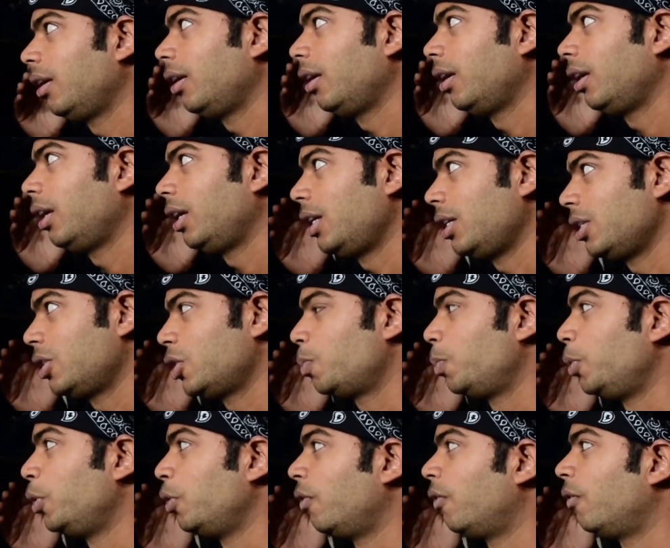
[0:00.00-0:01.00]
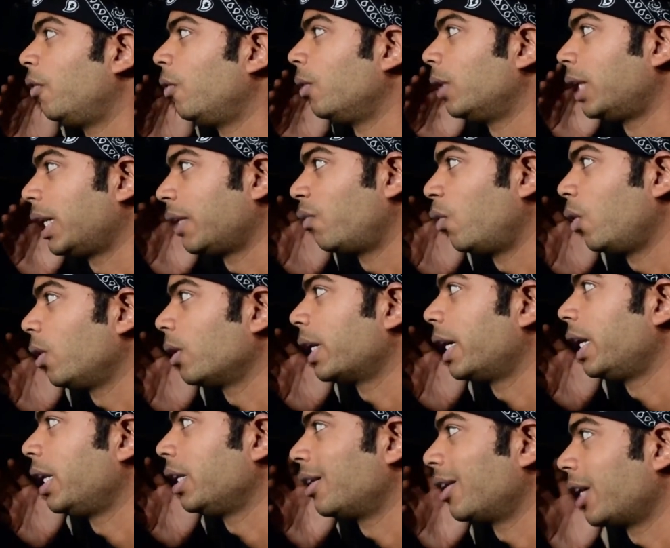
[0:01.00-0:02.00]
and it's beautiful, like
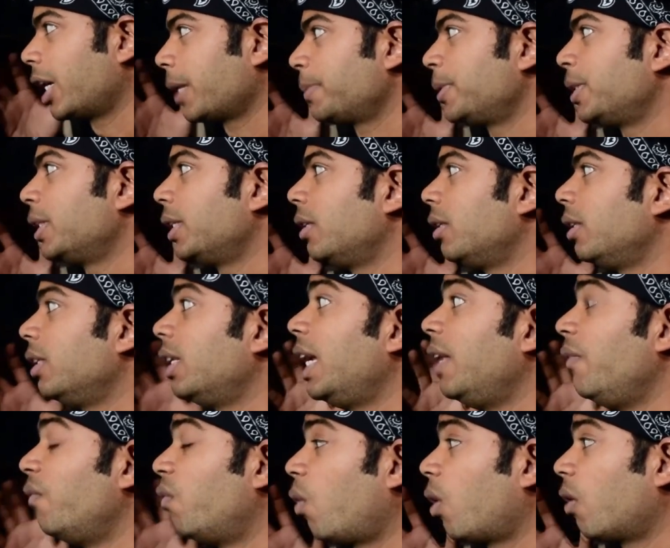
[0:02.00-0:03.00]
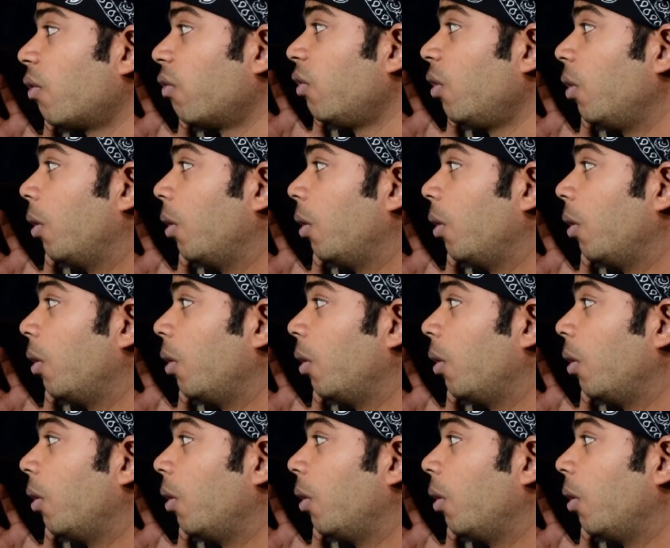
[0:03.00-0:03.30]
volcanic eruption and waterfall.